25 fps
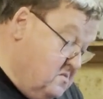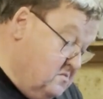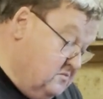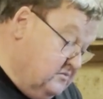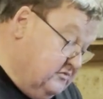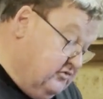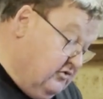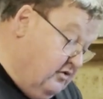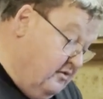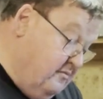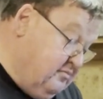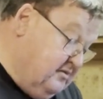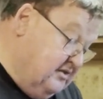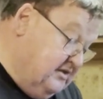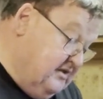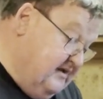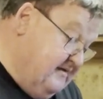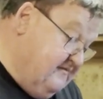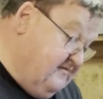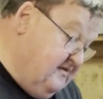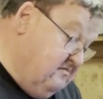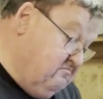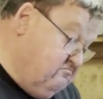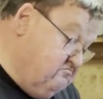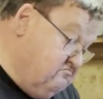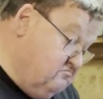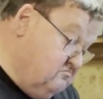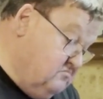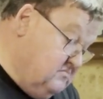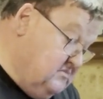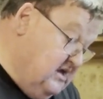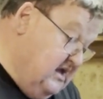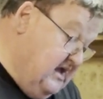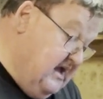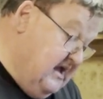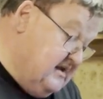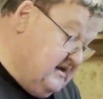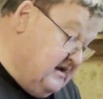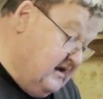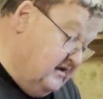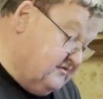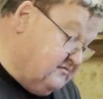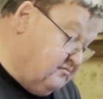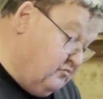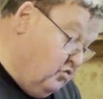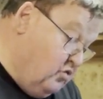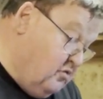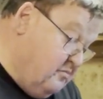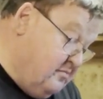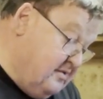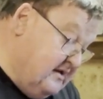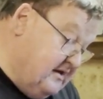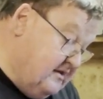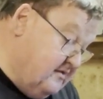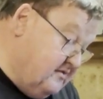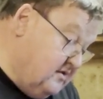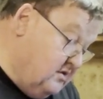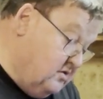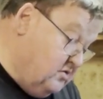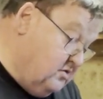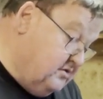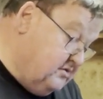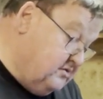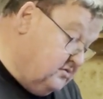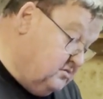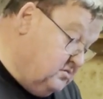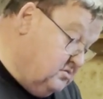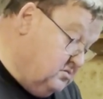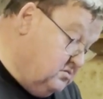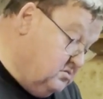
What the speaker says: Do I believe him? Yeah, he knows more about it than I do.